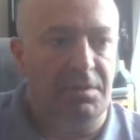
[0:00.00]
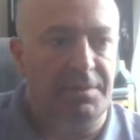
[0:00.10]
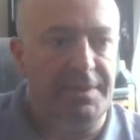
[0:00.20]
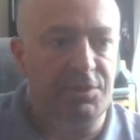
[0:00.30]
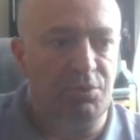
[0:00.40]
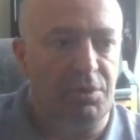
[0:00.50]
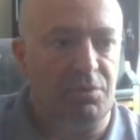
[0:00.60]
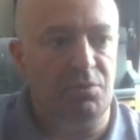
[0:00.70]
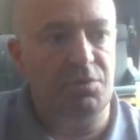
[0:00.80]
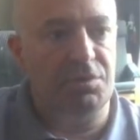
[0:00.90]
That's
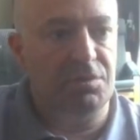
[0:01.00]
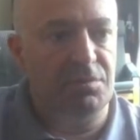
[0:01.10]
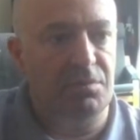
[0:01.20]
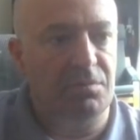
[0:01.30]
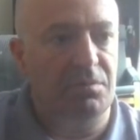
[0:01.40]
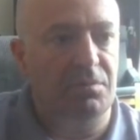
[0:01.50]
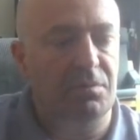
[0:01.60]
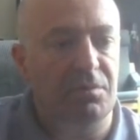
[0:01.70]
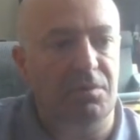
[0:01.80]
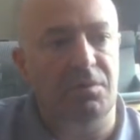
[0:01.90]
rows.
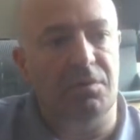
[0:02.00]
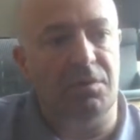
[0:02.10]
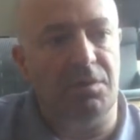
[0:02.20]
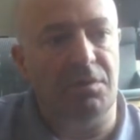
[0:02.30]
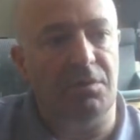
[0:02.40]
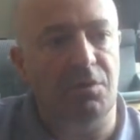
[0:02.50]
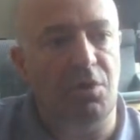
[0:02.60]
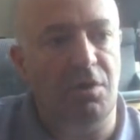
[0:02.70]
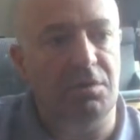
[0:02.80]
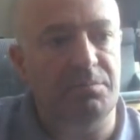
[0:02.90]

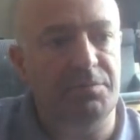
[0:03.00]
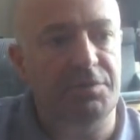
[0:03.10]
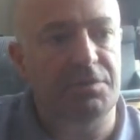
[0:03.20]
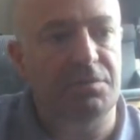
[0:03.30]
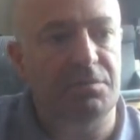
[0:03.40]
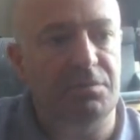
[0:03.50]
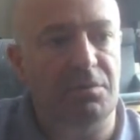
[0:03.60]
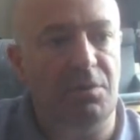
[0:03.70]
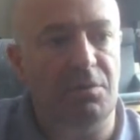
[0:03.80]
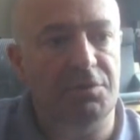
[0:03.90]
Columns,
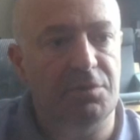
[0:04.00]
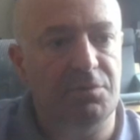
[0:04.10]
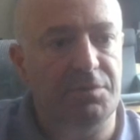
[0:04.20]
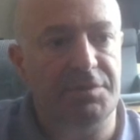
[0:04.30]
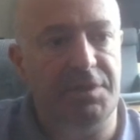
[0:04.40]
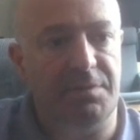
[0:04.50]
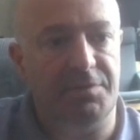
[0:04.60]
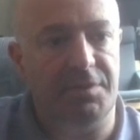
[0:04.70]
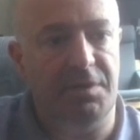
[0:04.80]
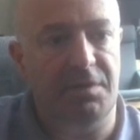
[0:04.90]
also the same
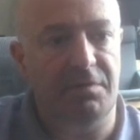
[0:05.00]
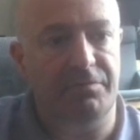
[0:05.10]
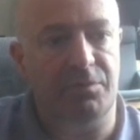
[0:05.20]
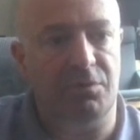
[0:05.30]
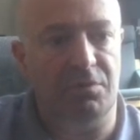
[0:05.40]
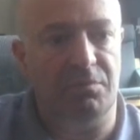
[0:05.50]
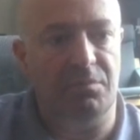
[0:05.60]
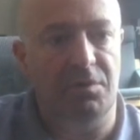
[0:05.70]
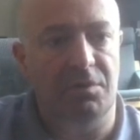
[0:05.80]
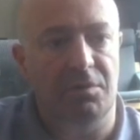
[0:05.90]
thing,
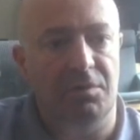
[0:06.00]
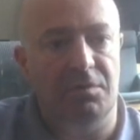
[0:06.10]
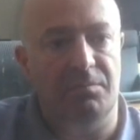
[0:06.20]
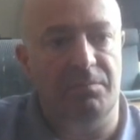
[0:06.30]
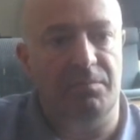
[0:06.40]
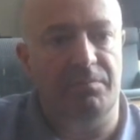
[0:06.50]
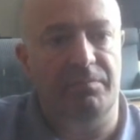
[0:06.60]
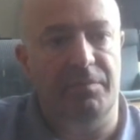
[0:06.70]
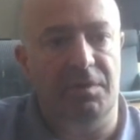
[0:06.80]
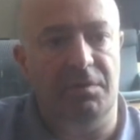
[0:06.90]
from
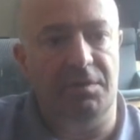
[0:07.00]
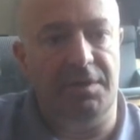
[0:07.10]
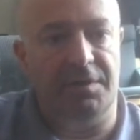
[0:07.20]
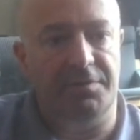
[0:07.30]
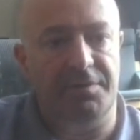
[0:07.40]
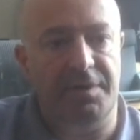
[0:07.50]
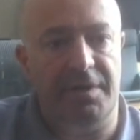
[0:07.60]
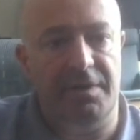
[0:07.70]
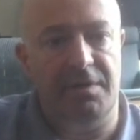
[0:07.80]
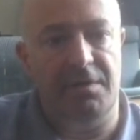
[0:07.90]
length
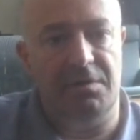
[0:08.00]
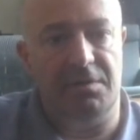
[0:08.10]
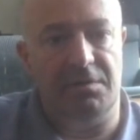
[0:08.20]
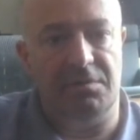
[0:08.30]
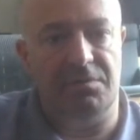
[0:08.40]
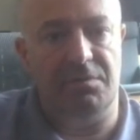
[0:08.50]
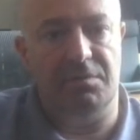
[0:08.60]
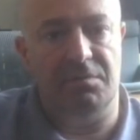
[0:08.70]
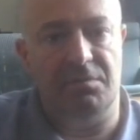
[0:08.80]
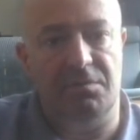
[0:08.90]
9 and
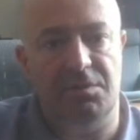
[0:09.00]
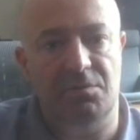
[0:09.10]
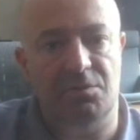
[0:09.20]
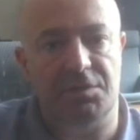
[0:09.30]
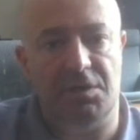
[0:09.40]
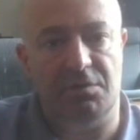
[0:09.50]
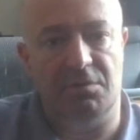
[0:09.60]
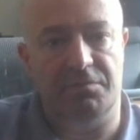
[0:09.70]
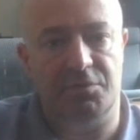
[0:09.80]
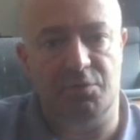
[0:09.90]
new set
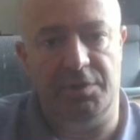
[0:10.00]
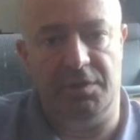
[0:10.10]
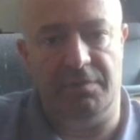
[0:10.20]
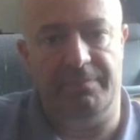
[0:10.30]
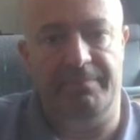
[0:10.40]
of string.